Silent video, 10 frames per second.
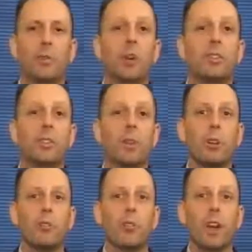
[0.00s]
You're watching the
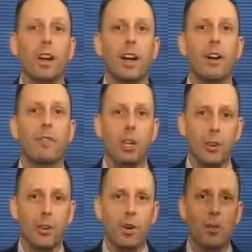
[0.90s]
MoneyShow.com
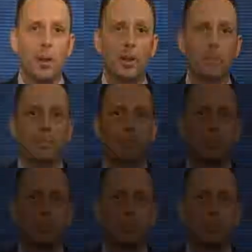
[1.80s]
video network.